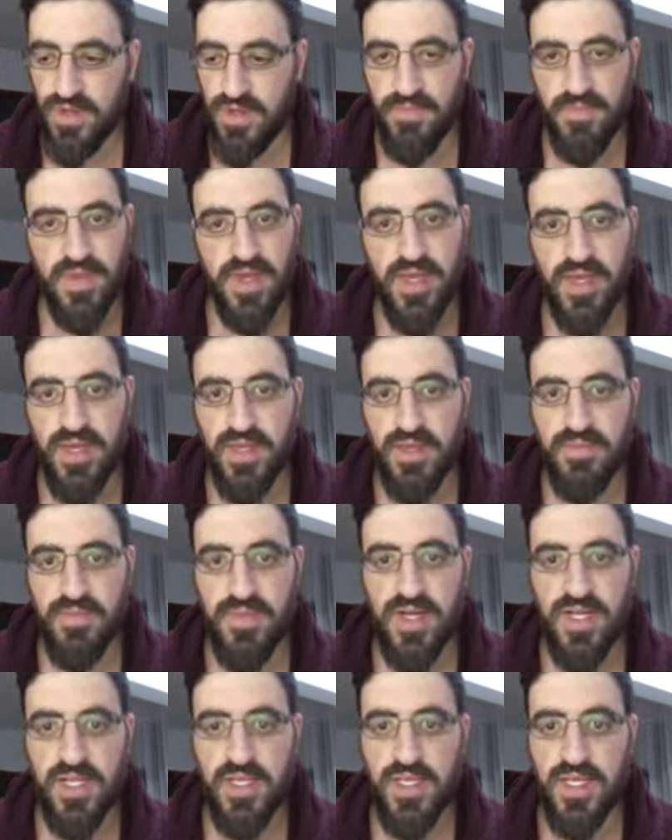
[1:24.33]
an
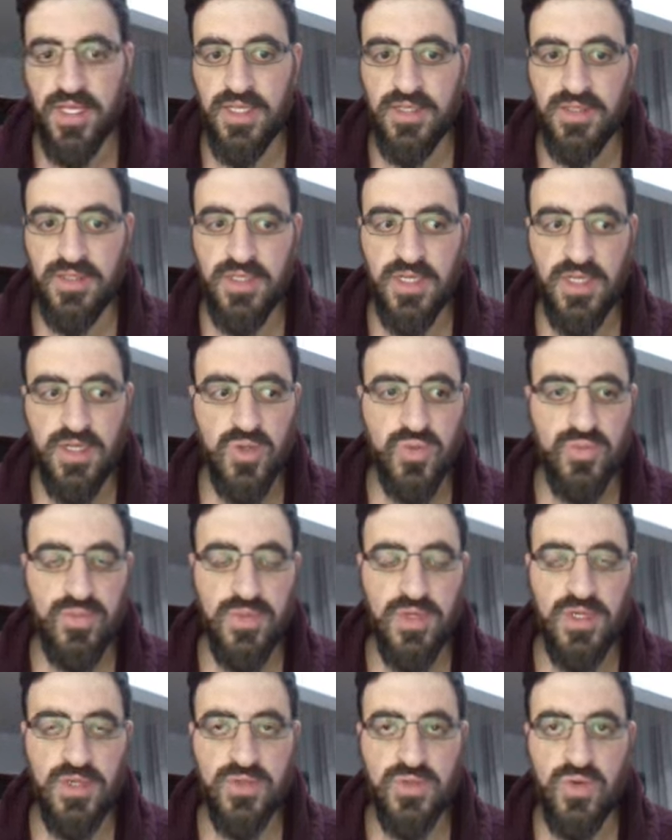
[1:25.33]
email that told
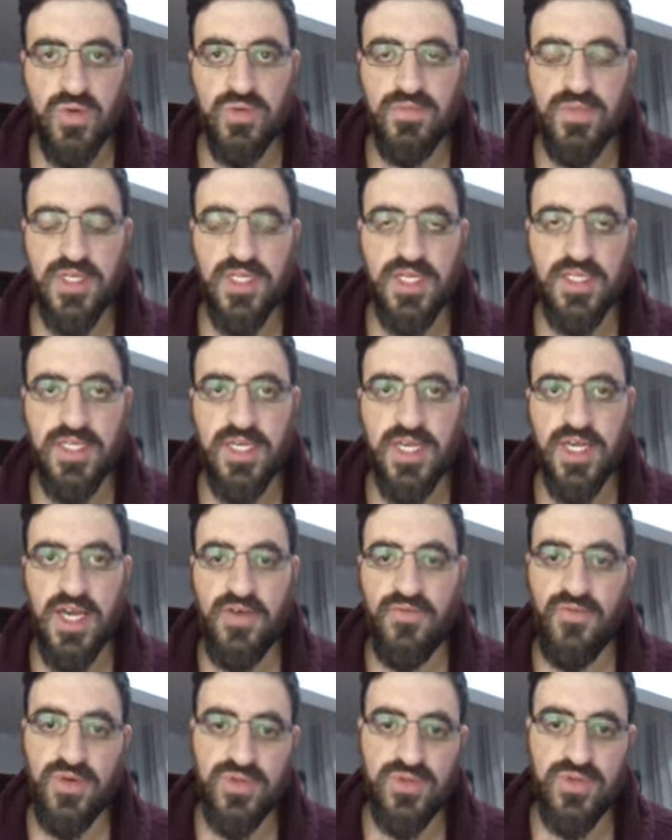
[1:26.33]
me told me that I
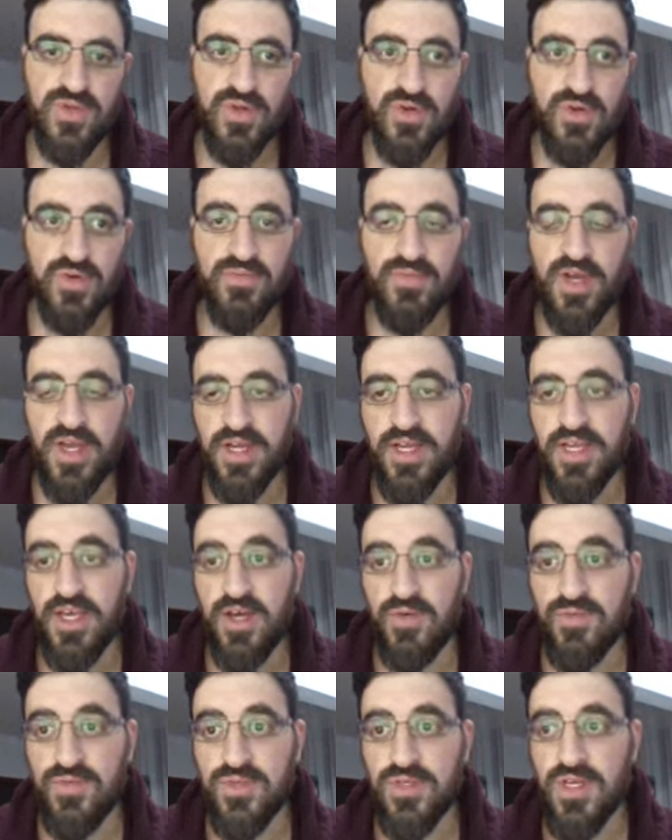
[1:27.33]
have one dollar on my
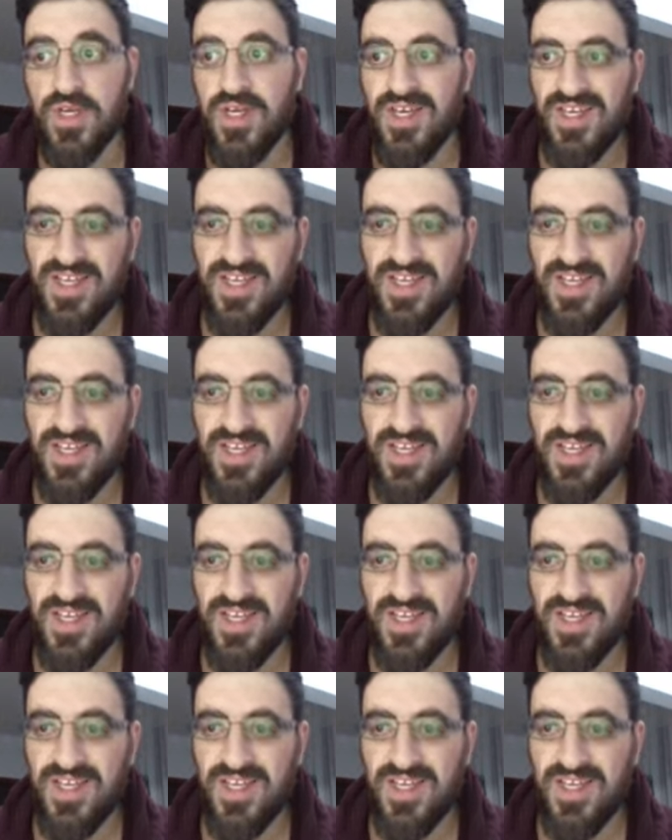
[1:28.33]
account